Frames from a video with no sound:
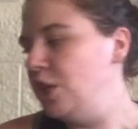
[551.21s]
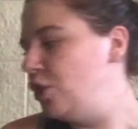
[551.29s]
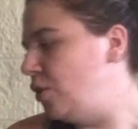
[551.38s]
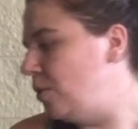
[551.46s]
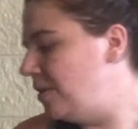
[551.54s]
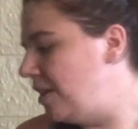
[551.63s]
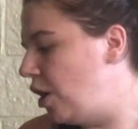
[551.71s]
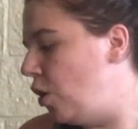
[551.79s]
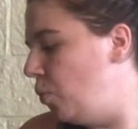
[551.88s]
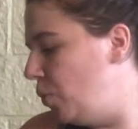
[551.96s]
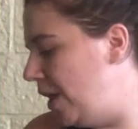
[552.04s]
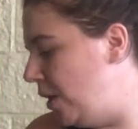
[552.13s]
So it's like a
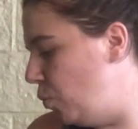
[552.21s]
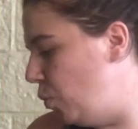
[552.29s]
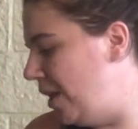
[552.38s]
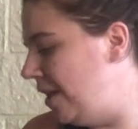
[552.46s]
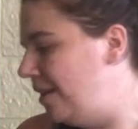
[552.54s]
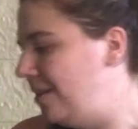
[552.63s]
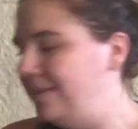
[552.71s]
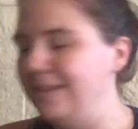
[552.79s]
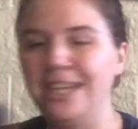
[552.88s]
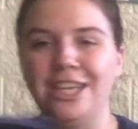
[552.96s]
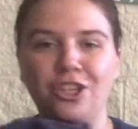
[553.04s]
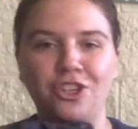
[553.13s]
win-win
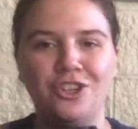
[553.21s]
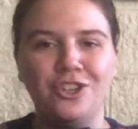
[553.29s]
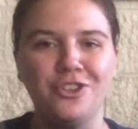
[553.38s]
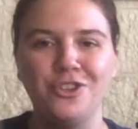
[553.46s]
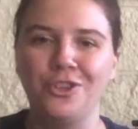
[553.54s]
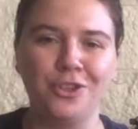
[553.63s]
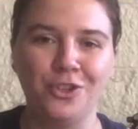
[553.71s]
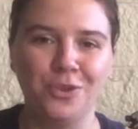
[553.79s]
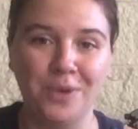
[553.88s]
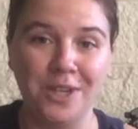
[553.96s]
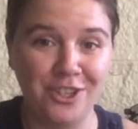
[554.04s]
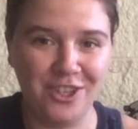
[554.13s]

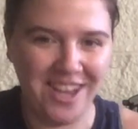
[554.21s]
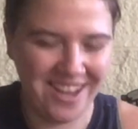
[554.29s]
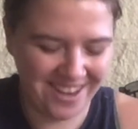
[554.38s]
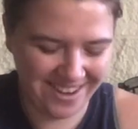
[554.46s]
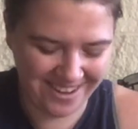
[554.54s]
situation.